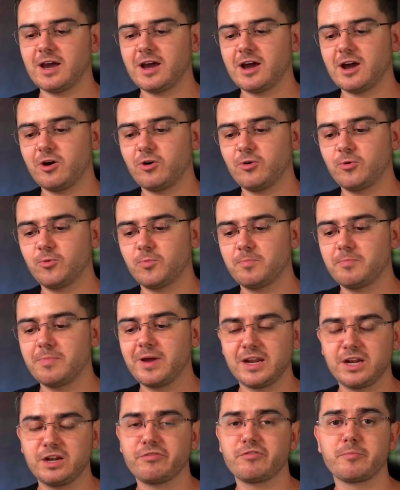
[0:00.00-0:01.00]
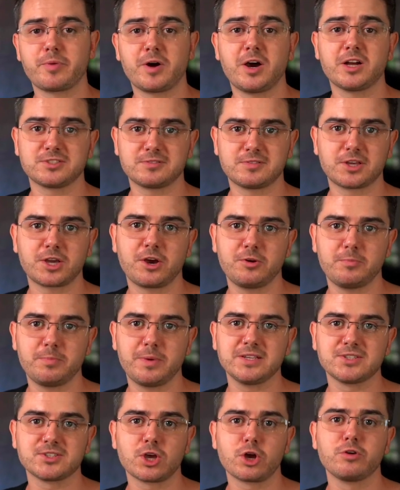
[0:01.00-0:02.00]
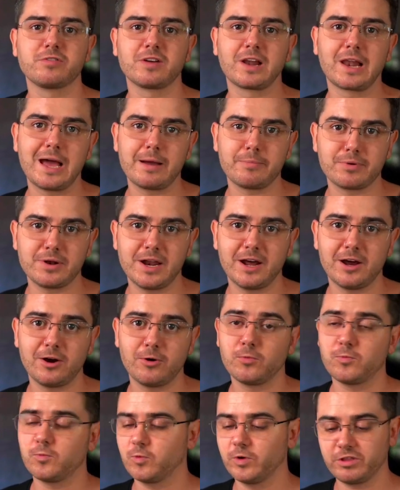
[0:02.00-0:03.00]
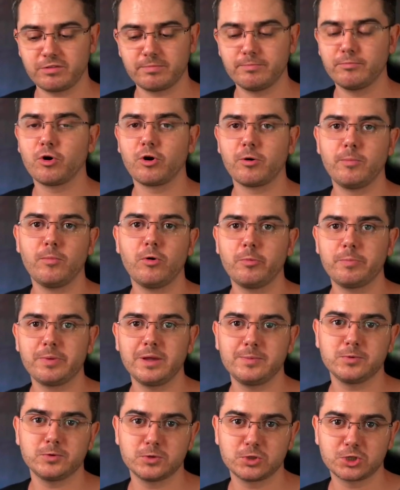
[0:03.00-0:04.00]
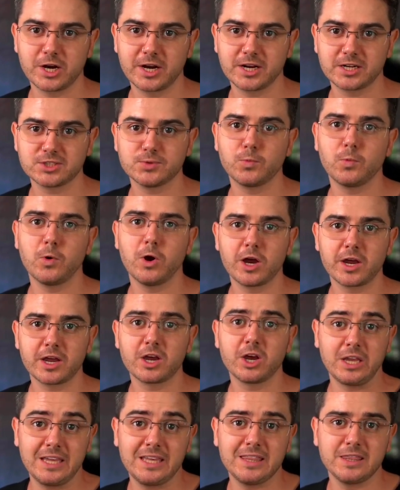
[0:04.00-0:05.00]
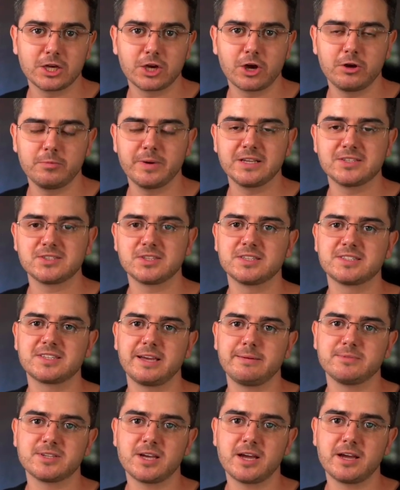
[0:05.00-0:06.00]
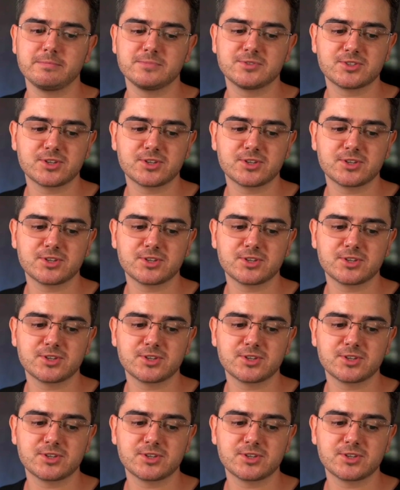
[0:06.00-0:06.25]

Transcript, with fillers: how many different parts of the code base overlap now with more and more people trying to work in the code base at the same time.